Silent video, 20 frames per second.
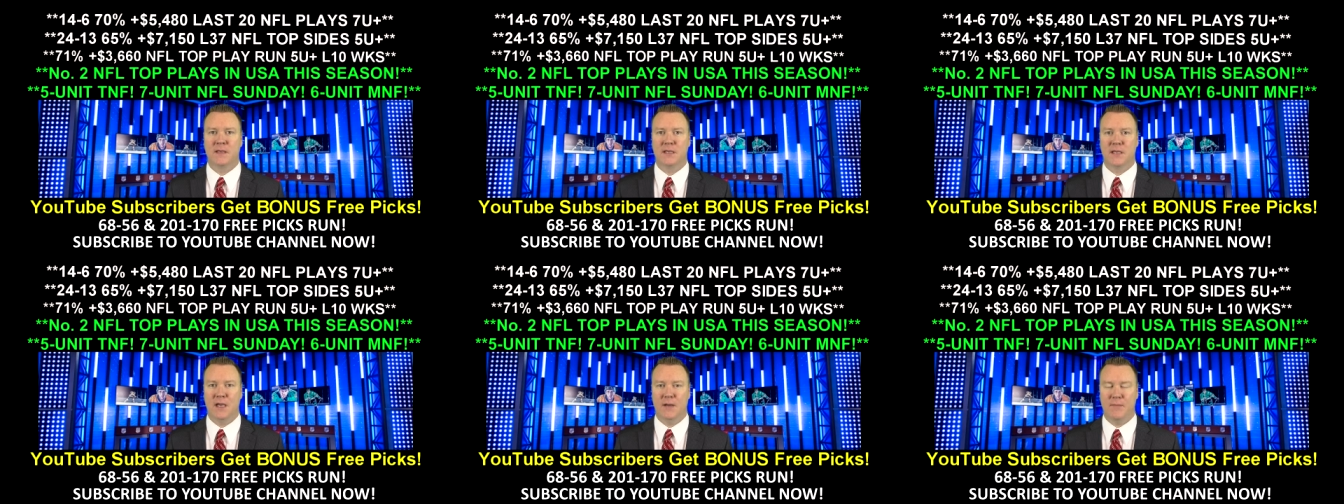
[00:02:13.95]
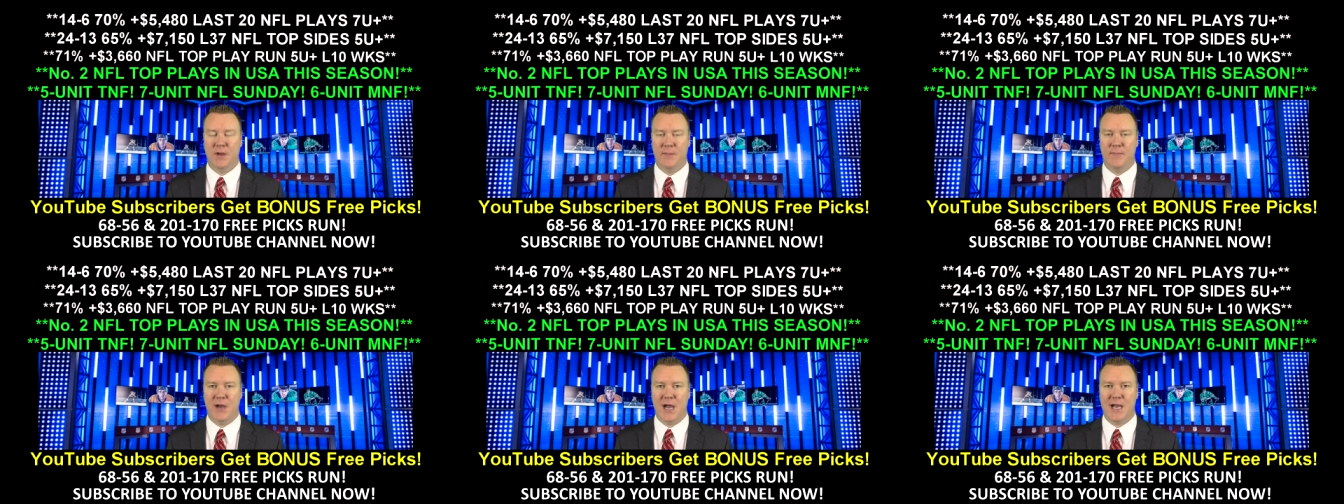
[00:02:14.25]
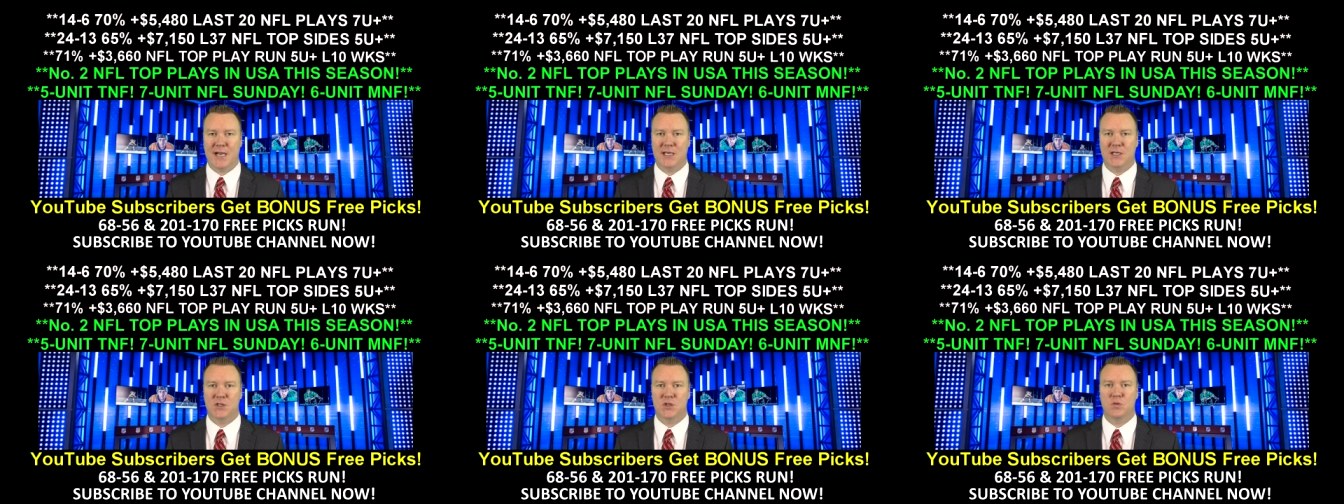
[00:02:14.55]
Get my
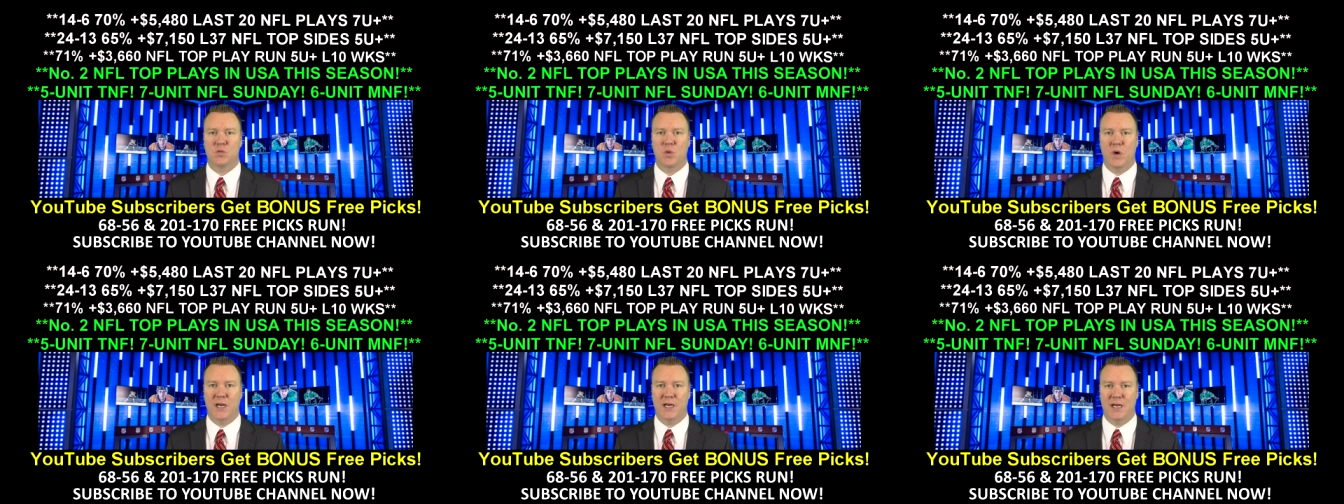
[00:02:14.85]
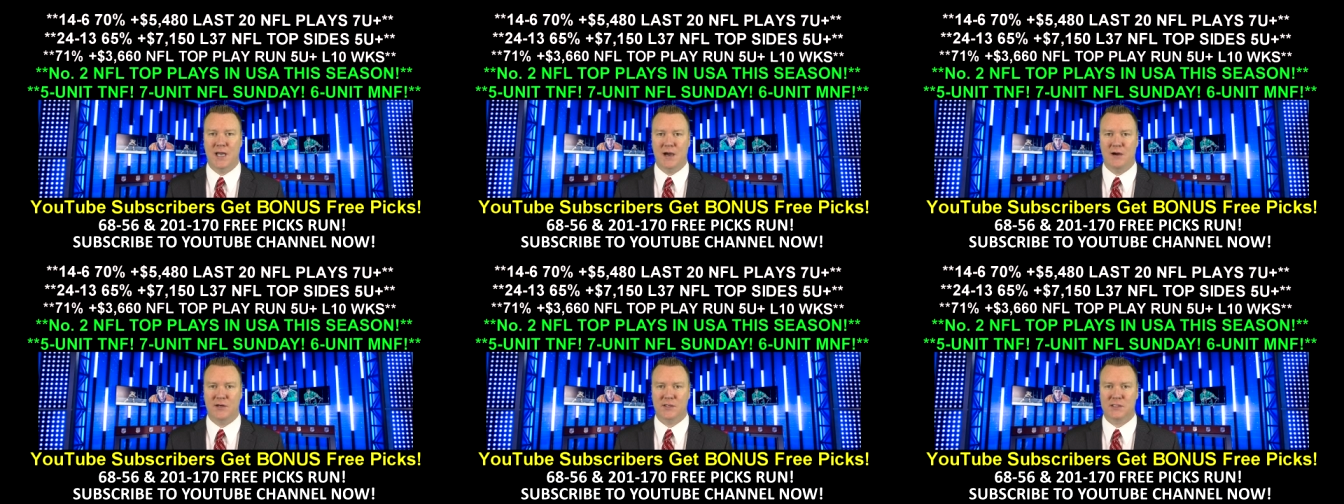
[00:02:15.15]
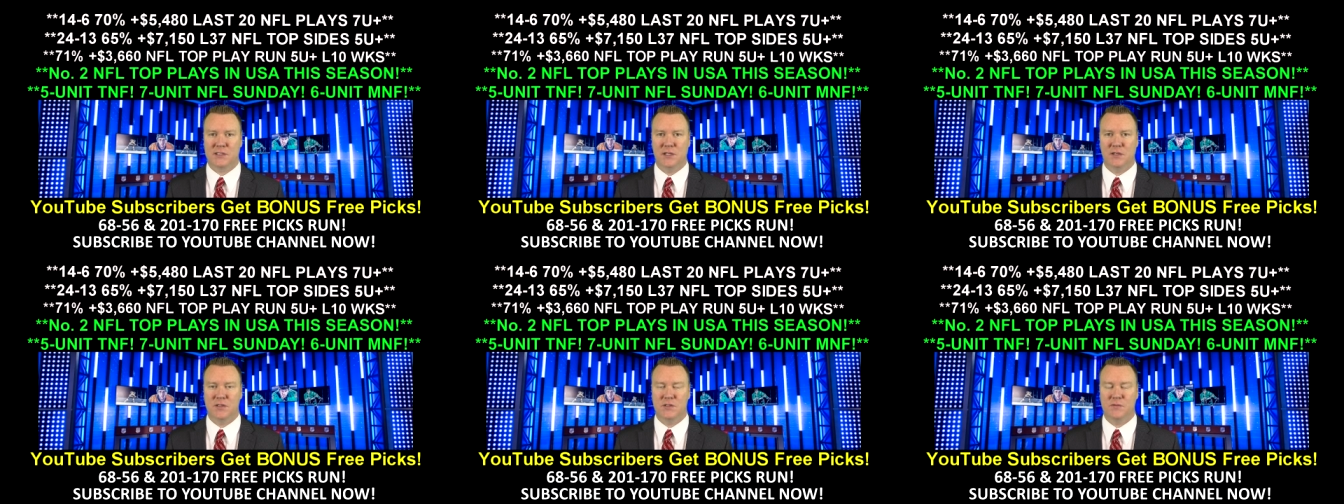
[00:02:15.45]
package right now
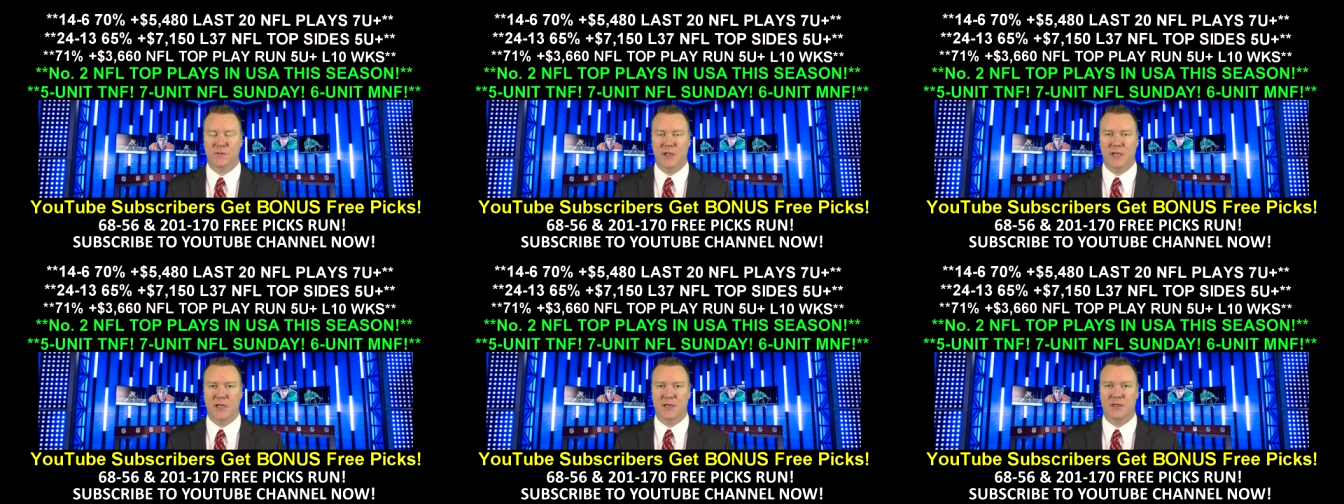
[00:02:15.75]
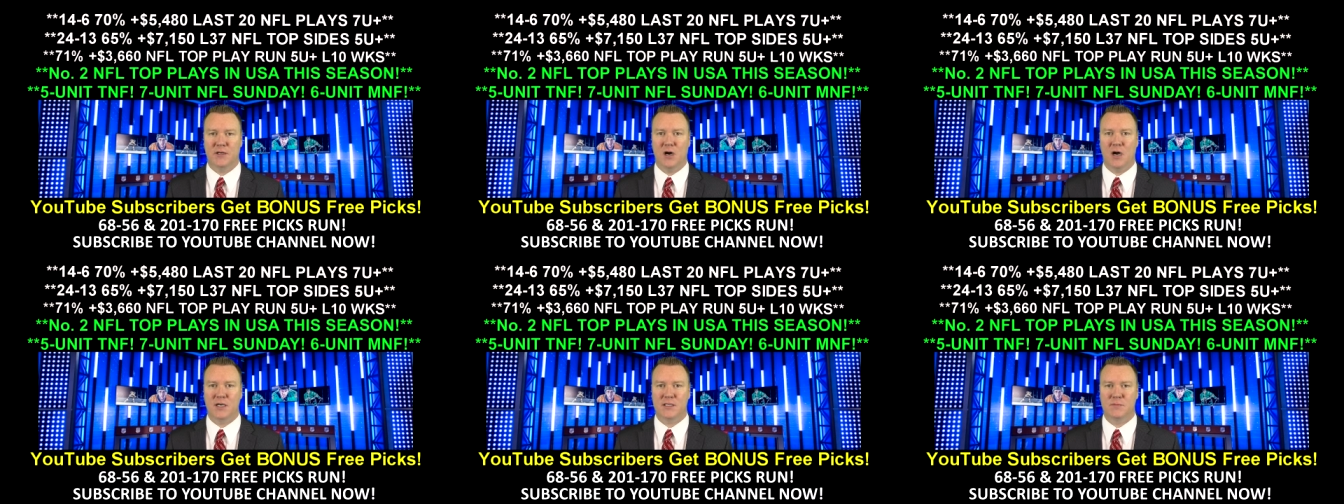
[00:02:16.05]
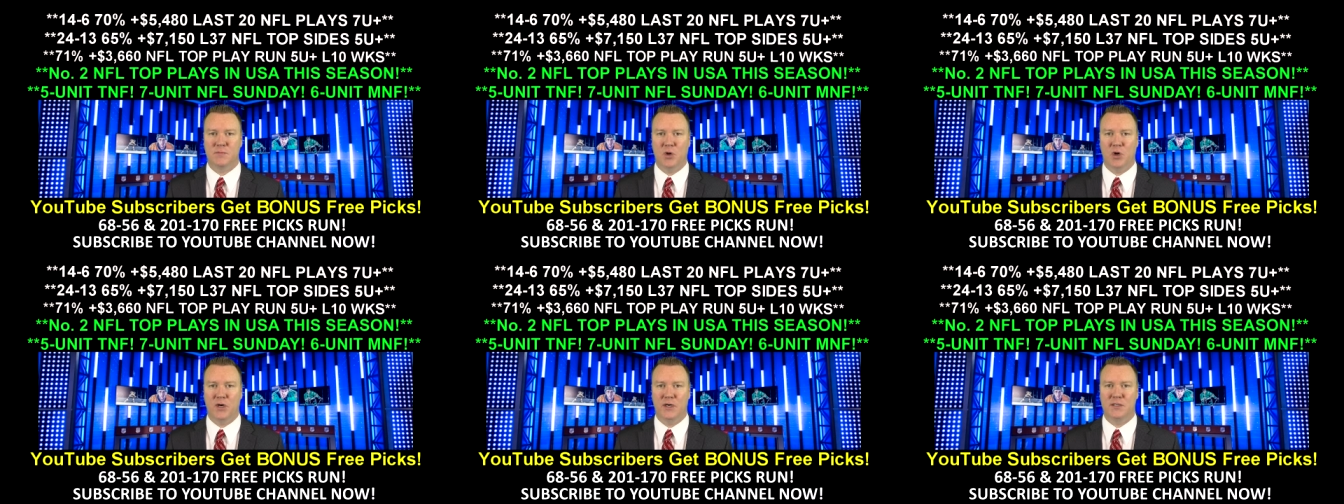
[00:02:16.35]
exclusively at Doc
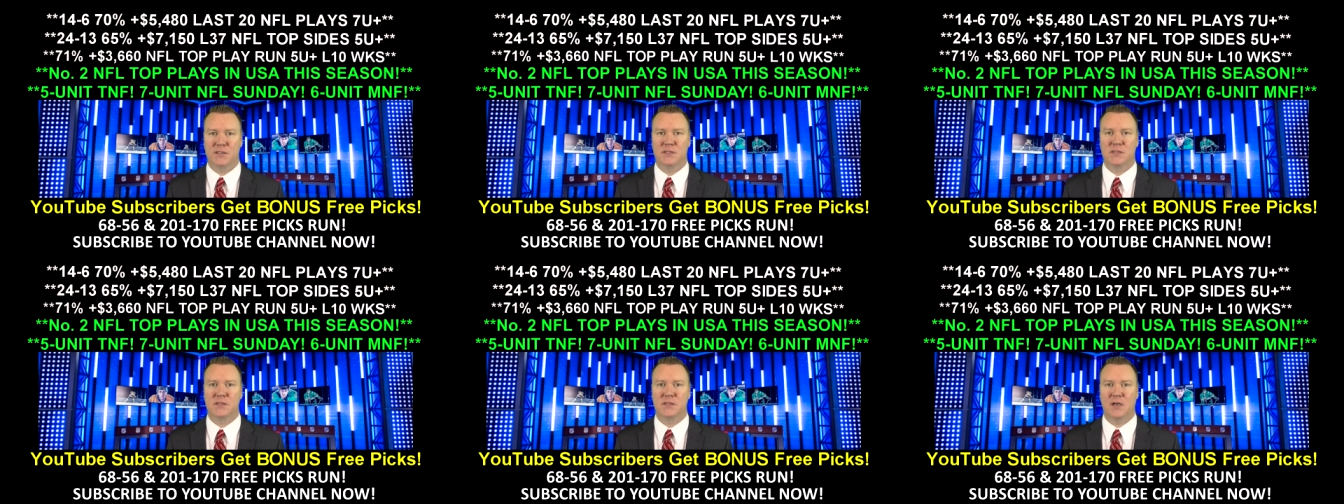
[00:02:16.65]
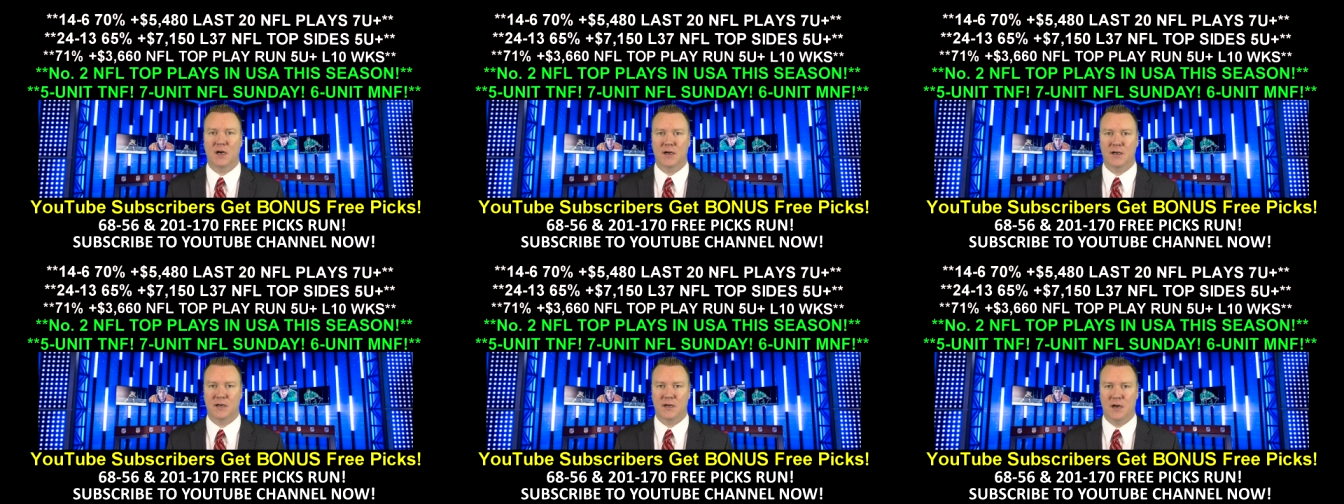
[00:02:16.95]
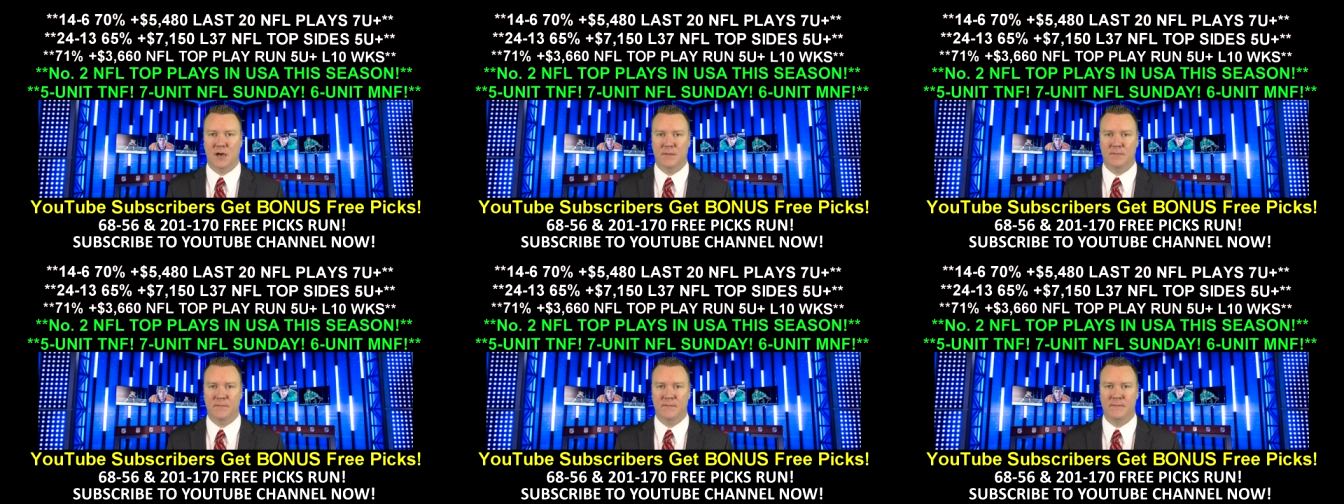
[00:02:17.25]
Sports dot
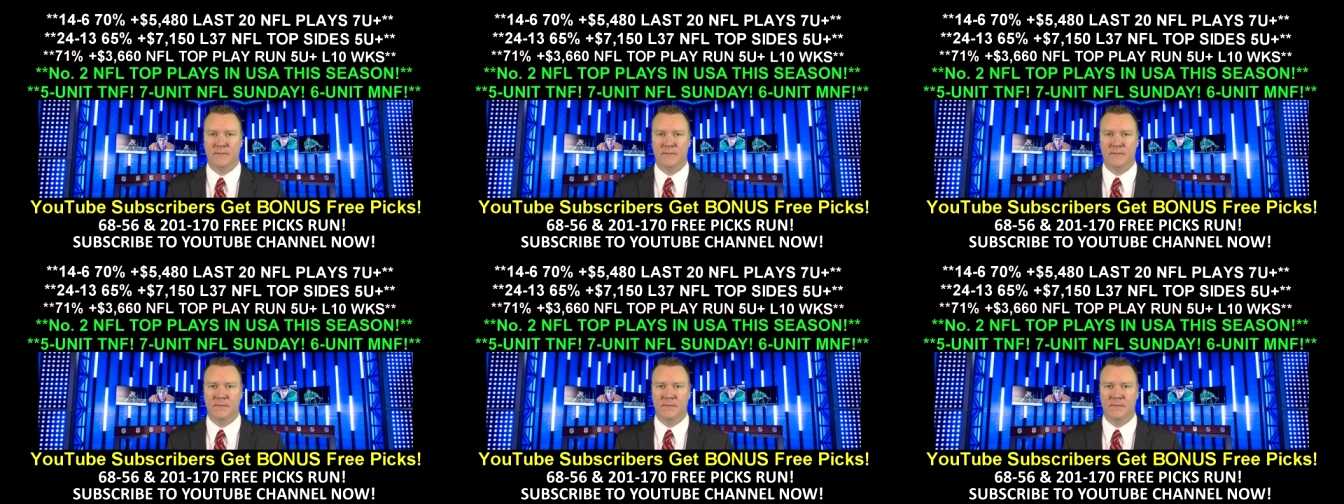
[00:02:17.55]
com.